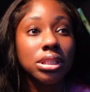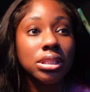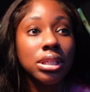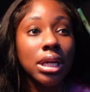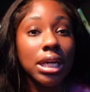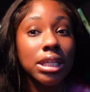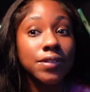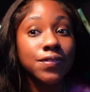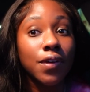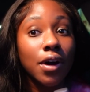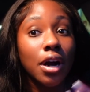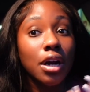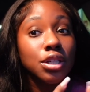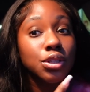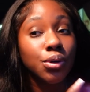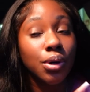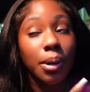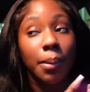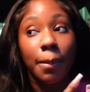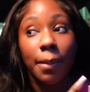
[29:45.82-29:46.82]
as far as
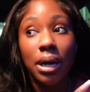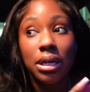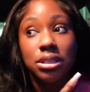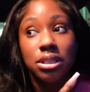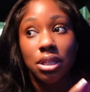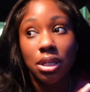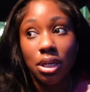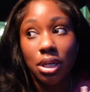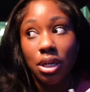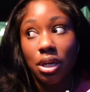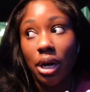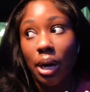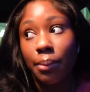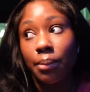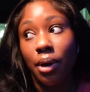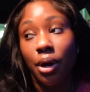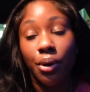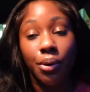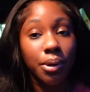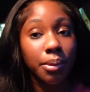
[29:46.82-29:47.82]
going back to her,
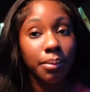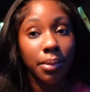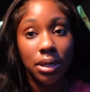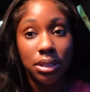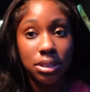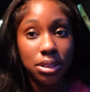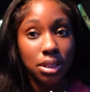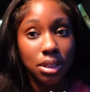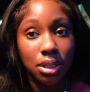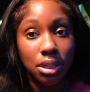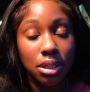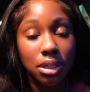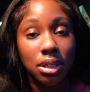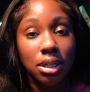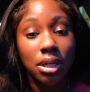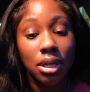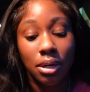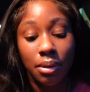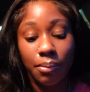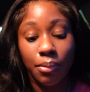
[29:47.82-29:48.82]
I'm not going back to her.
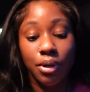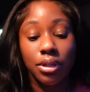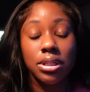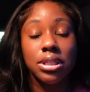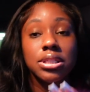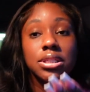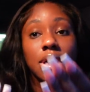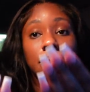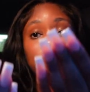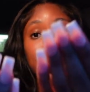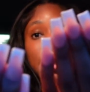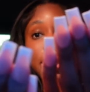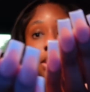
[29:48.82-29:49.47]
But these are my